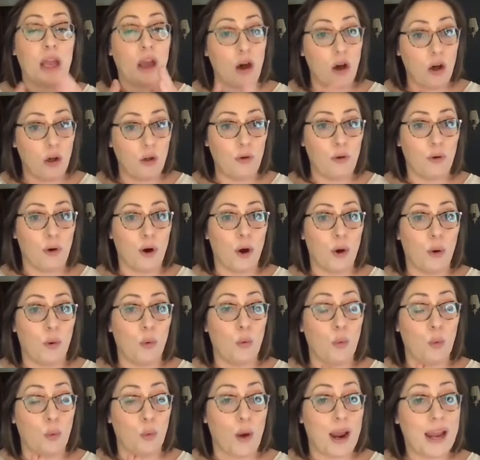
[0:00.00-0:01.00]
all grow
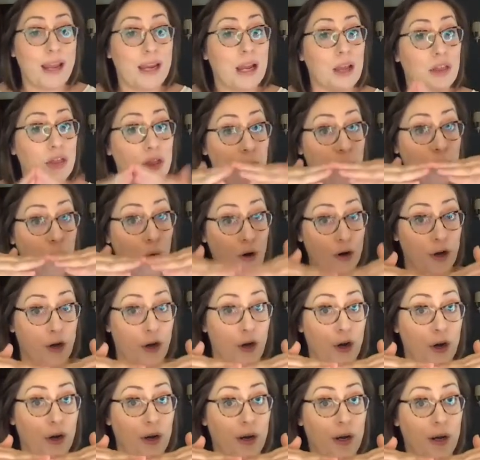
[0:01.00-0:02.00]
right at the
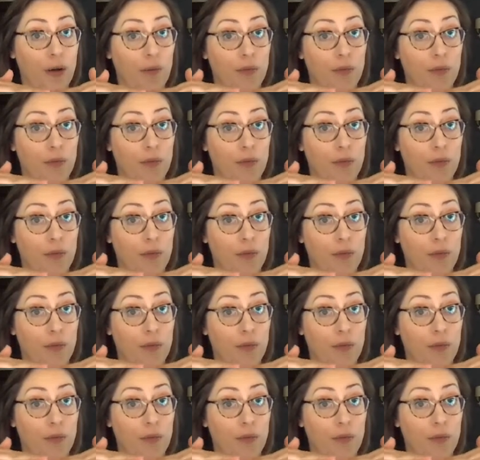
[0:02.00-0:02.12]
border